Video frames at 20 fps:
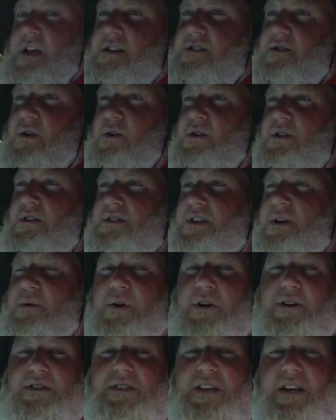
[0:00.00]
is going to see,
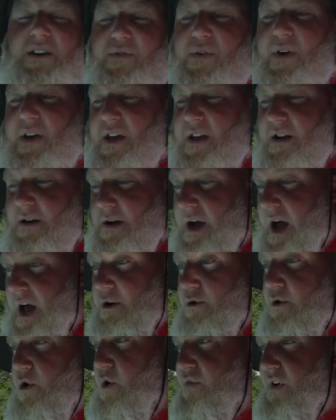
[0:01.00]
we're gonna see if we can,
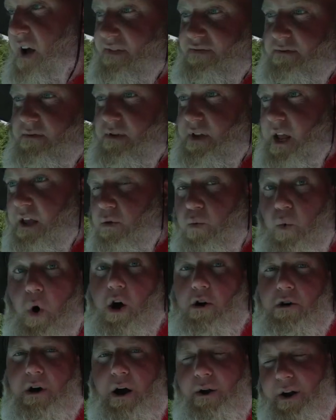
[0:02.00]
I don't know if I have to take the
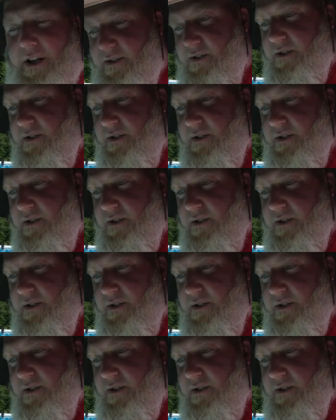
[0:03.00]
water out.